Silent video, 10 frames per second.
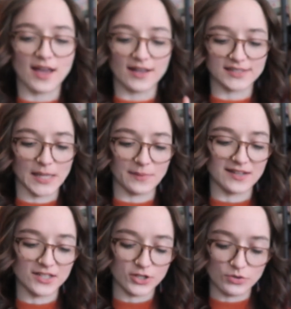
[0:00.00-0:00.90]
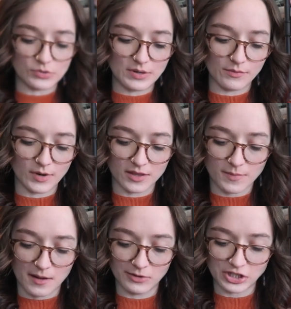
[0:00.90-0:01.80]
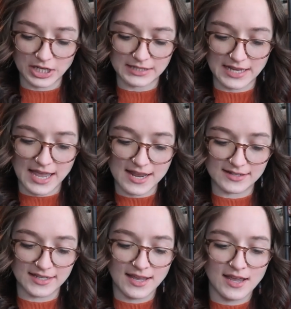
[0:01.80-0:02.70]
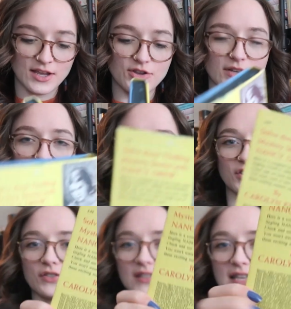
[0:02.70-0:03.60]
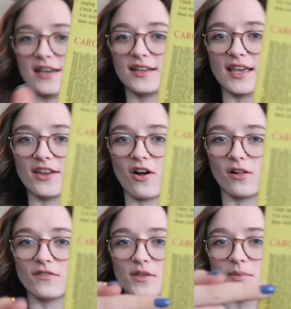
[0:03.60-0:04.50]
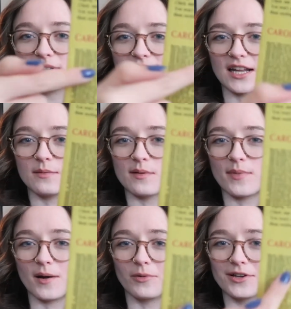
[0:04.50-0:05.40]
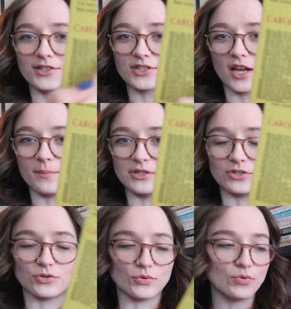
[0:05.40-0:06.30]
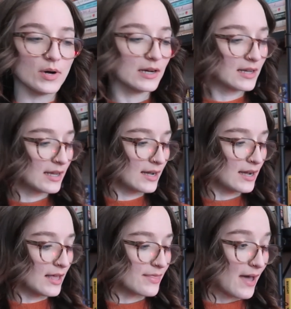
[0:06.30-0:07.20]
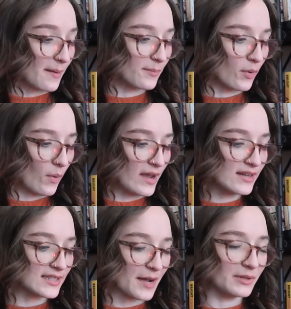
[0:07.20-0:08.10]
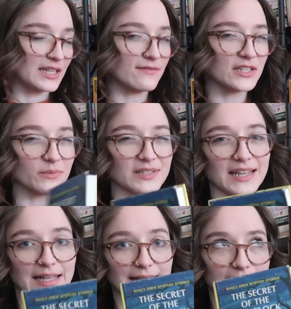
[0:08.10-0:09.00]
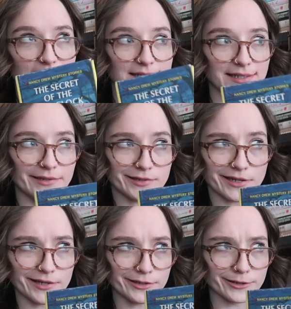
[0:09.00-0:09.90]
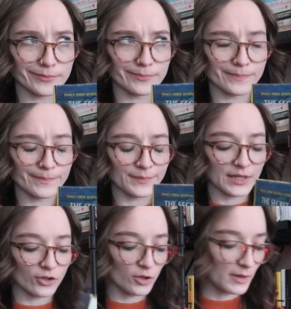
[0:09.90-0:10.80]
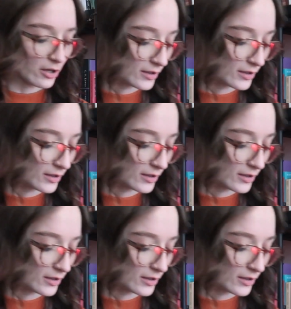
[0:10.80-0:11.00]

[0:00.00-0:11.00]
has something to do with publishing date. You can also see, again, all of the books that had been published up into that point. I believe this was like late 60s. Could be